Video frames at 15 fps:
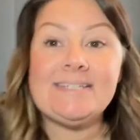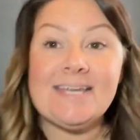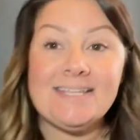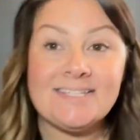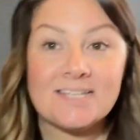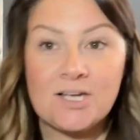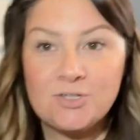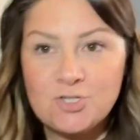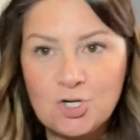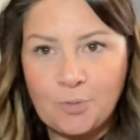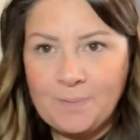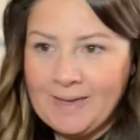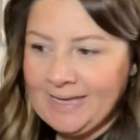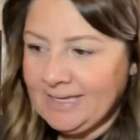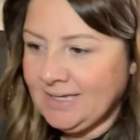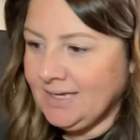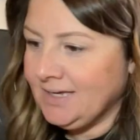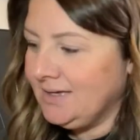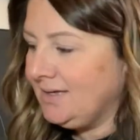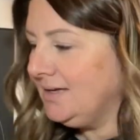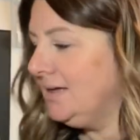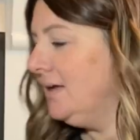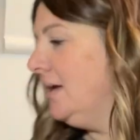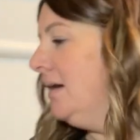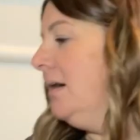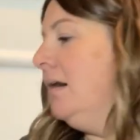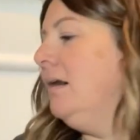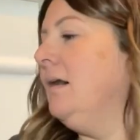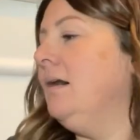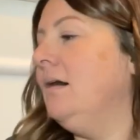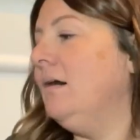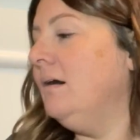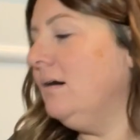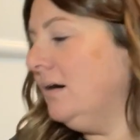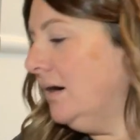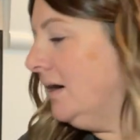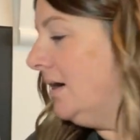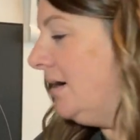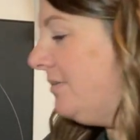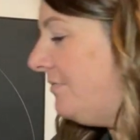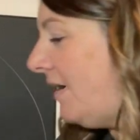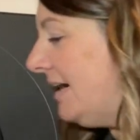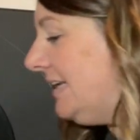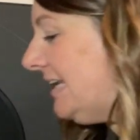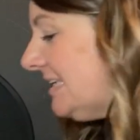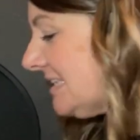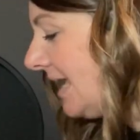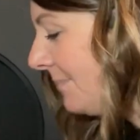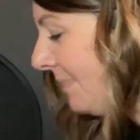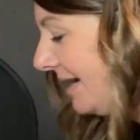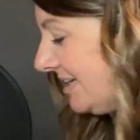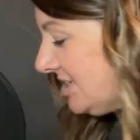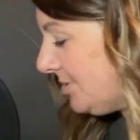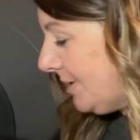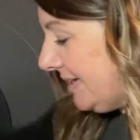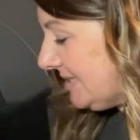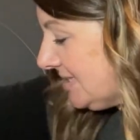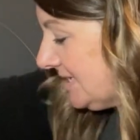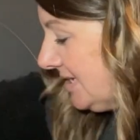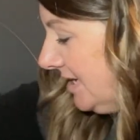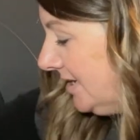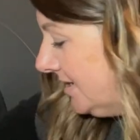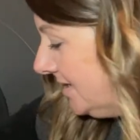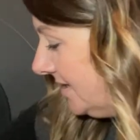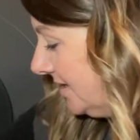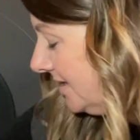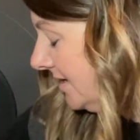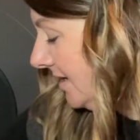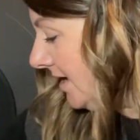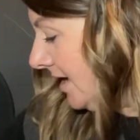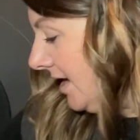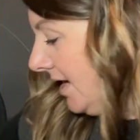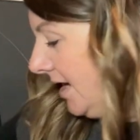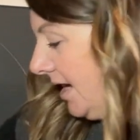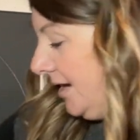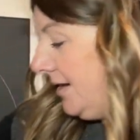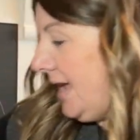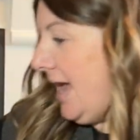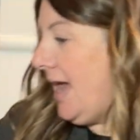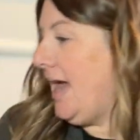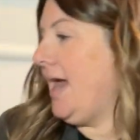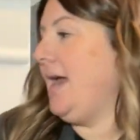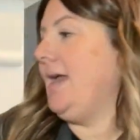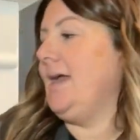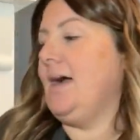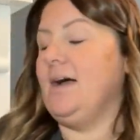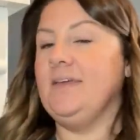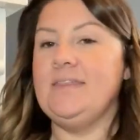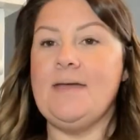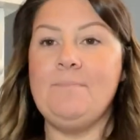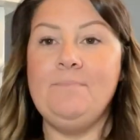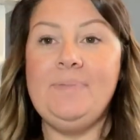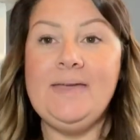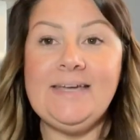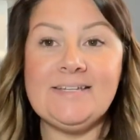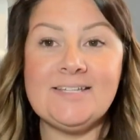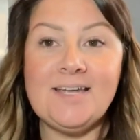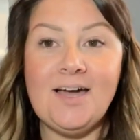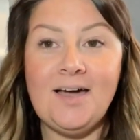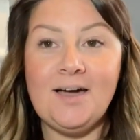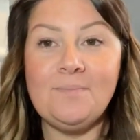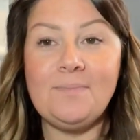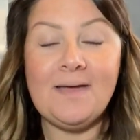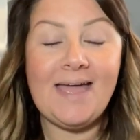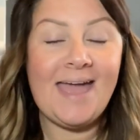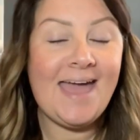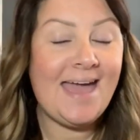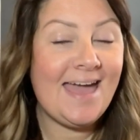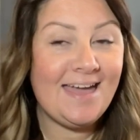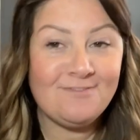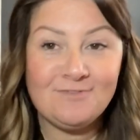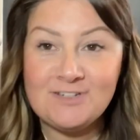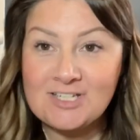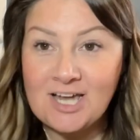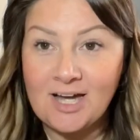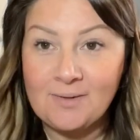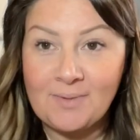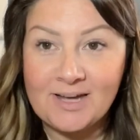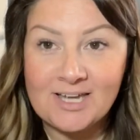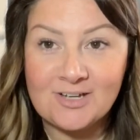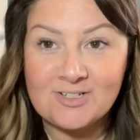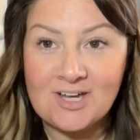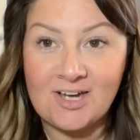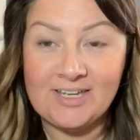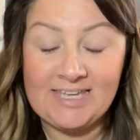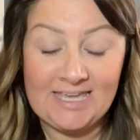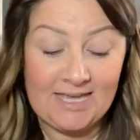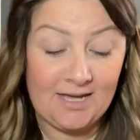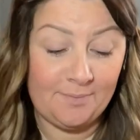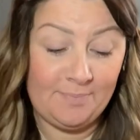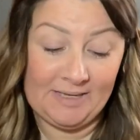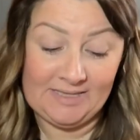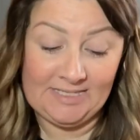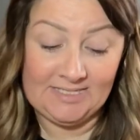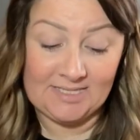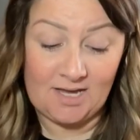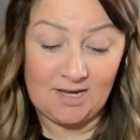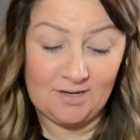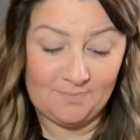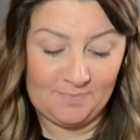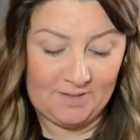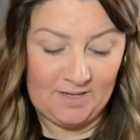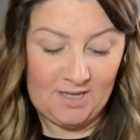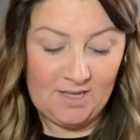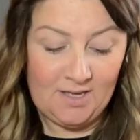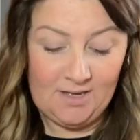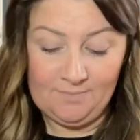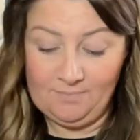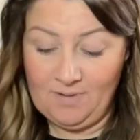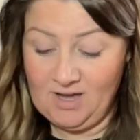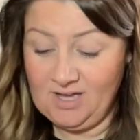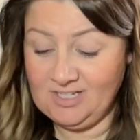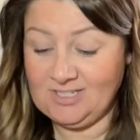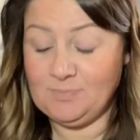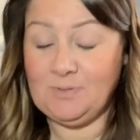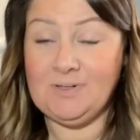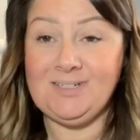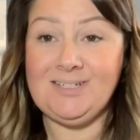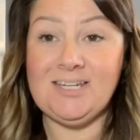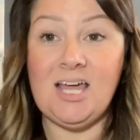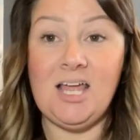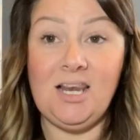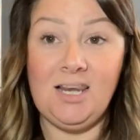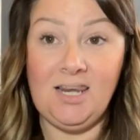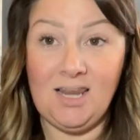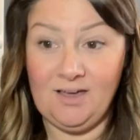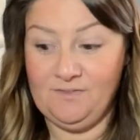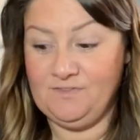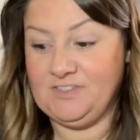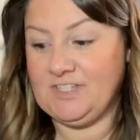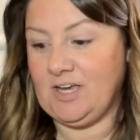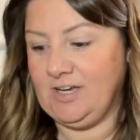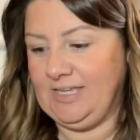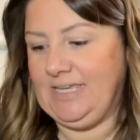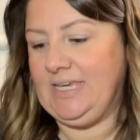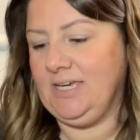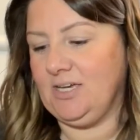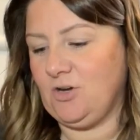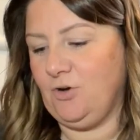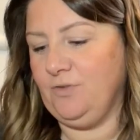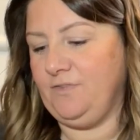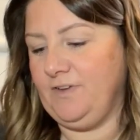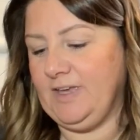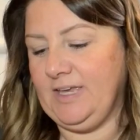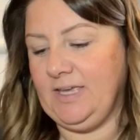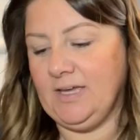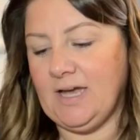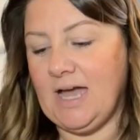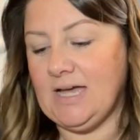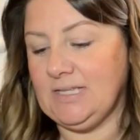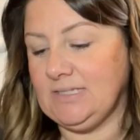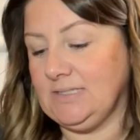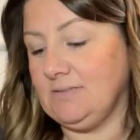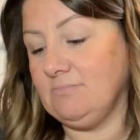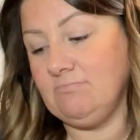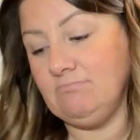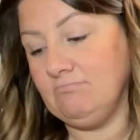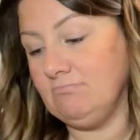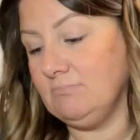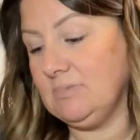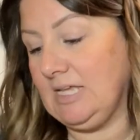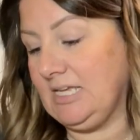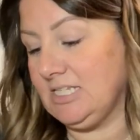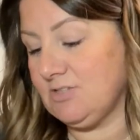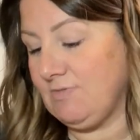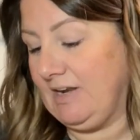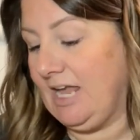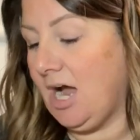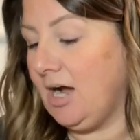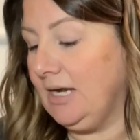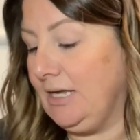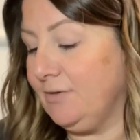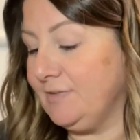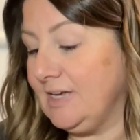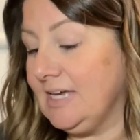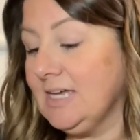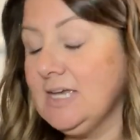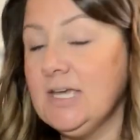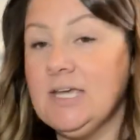Tesco shopping. Oh, right, let's get back to it. Okay, I then picked up, every time I go to IKEA, I pick these up. My husband loves IKEA coffee and thinks really highly of it.